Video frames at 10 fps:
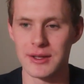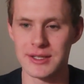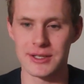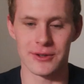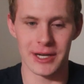
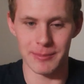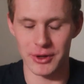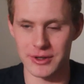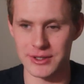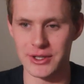this is great,
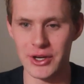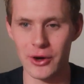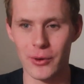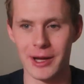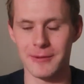but there's
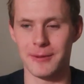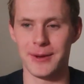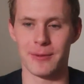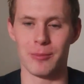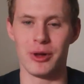no way I'm going to
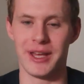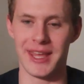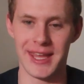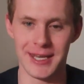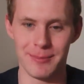be able to
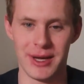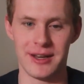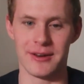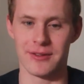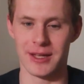play
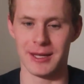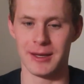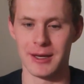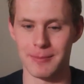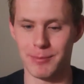independently
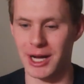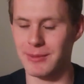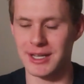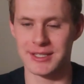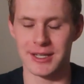by
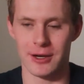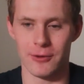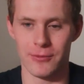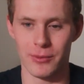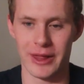
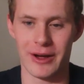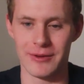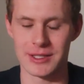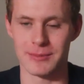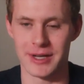myself without
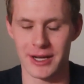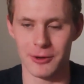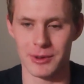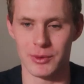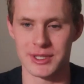having someone to
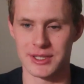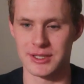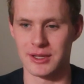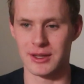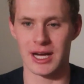help me, which
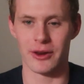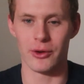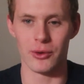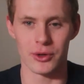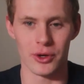is kind of the
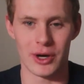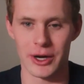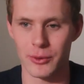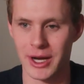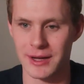whole goal.
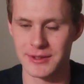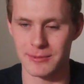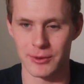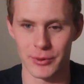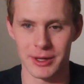I don't want to have
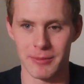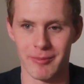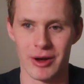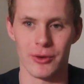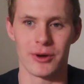someone reading
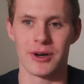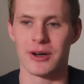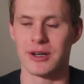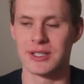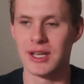me my whole
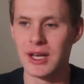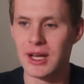cards.